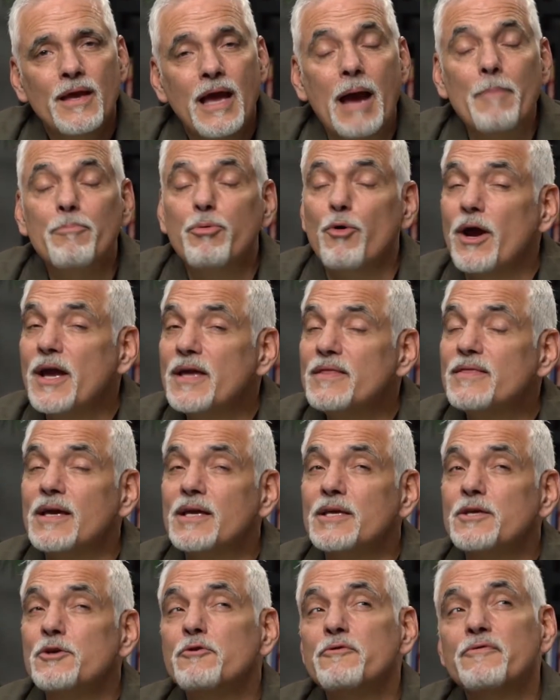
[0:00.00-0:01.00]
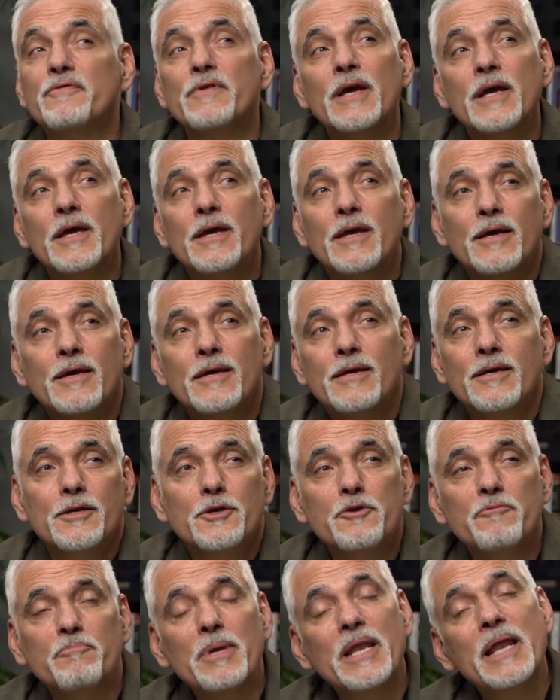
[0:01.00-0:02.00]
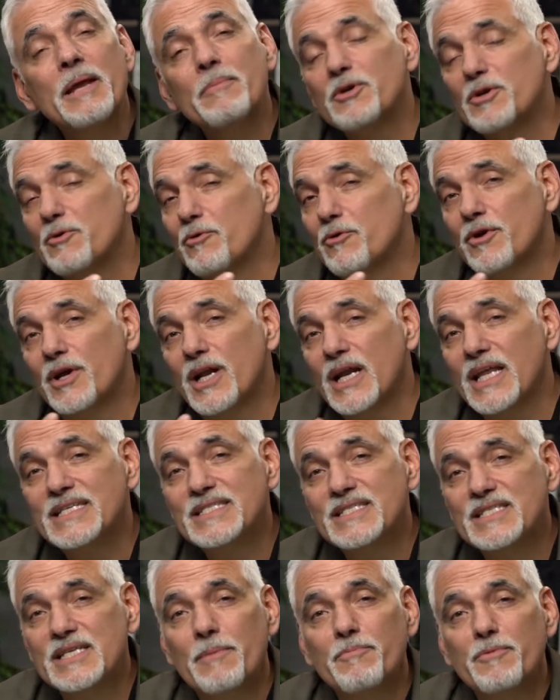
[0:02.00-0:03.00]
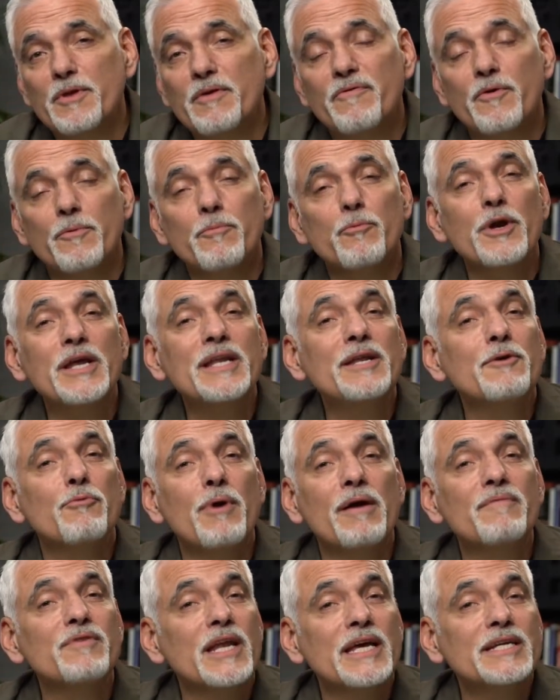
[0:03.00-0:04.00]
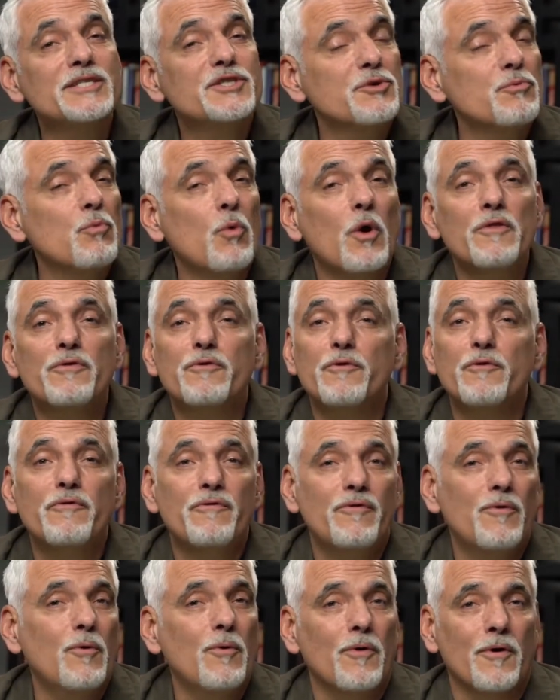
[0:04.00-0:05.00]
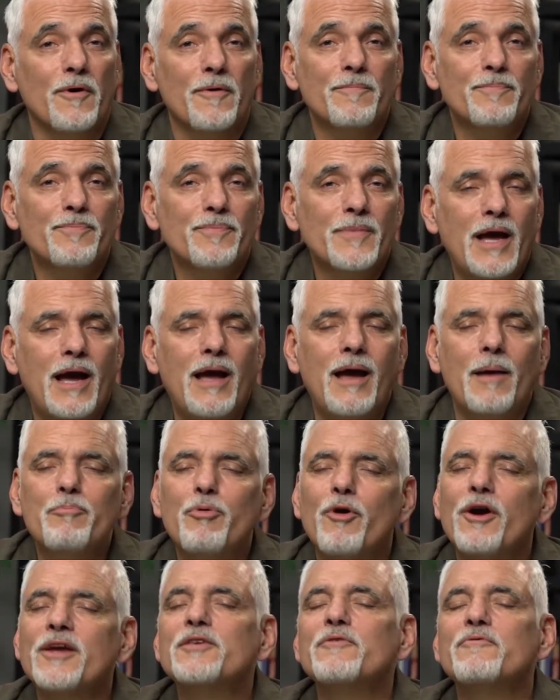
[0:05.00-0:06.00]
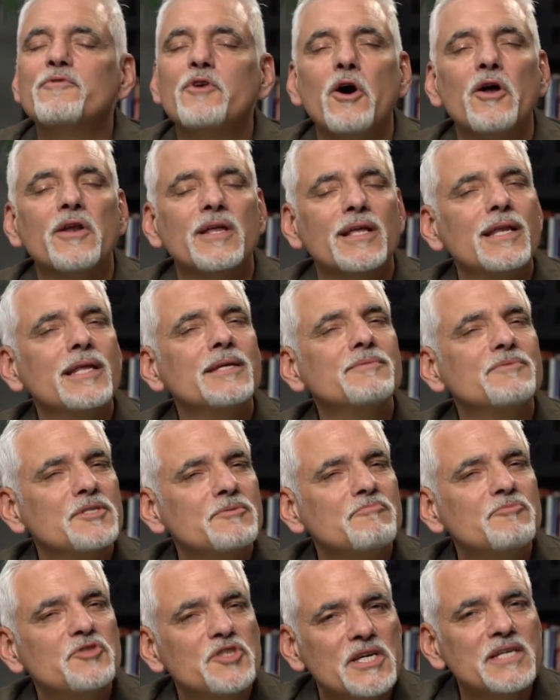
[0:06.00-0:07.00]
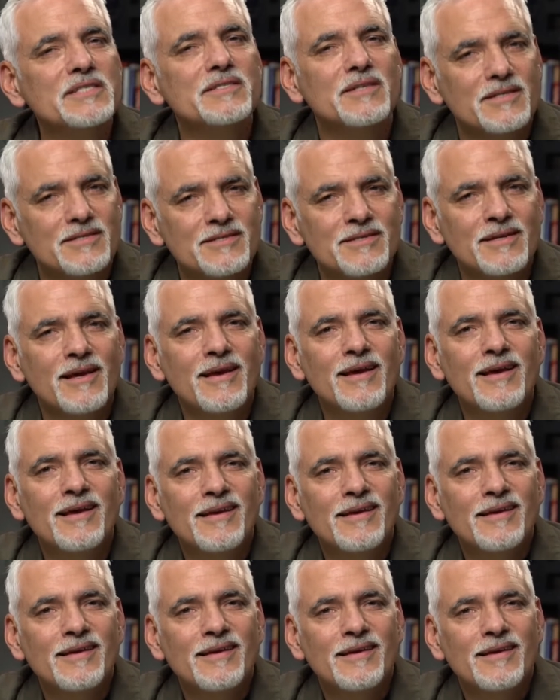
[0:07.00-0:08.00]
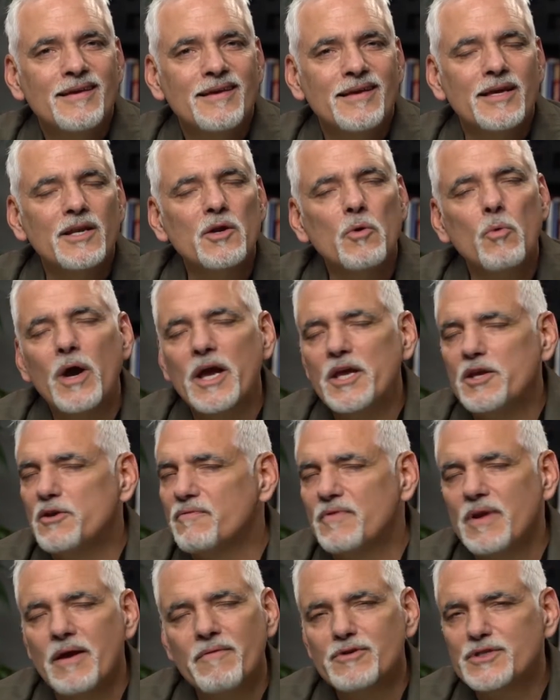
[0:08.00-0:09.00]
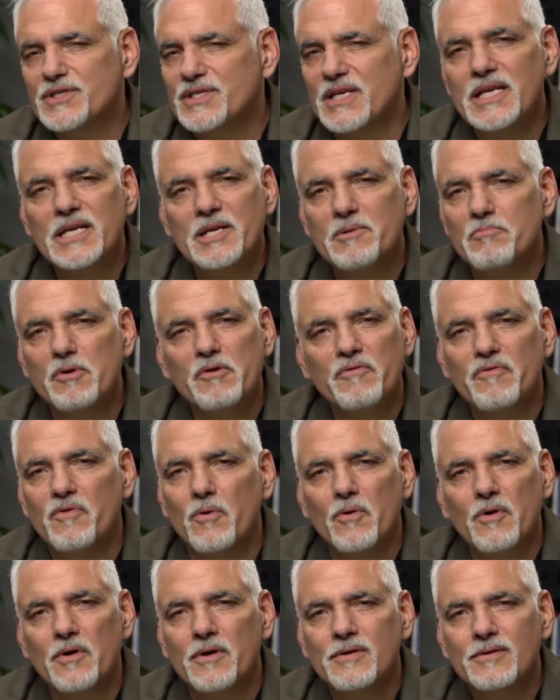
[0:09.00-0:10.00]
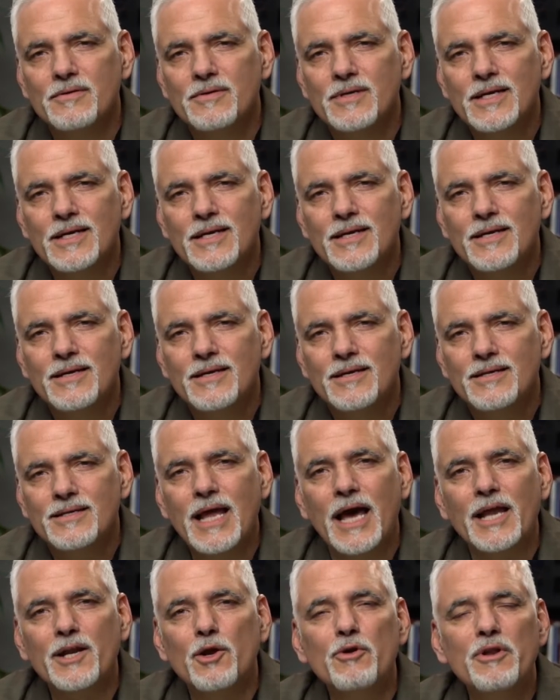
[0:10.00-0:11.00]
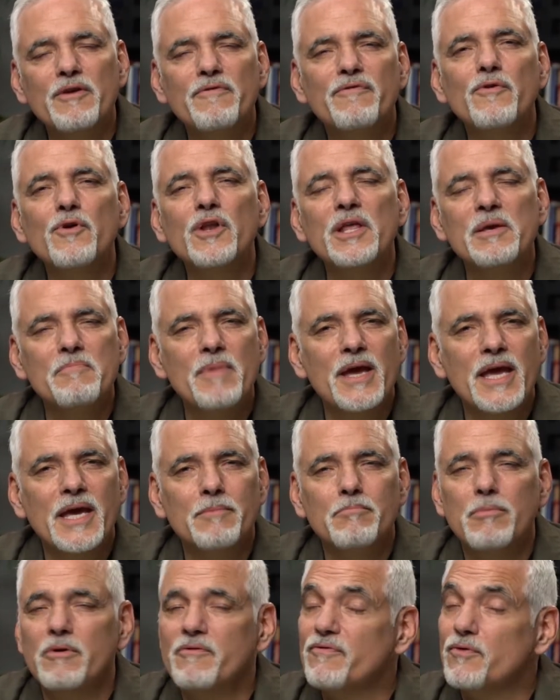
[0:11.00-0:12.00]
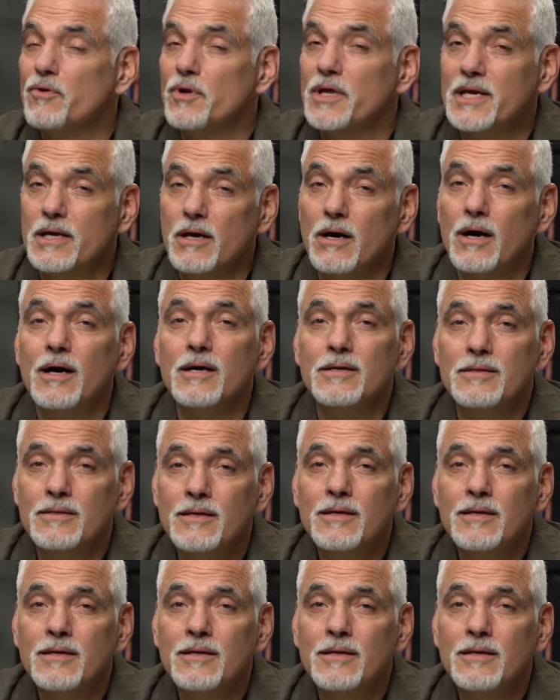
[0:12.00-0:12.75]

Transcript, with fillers: I pray that you've, you've been able to glean something from reading Revelation 1 through 4. I pray you've caught a glimpse of Jesus in a way you've never seen him before. Not only fully man, but fully God.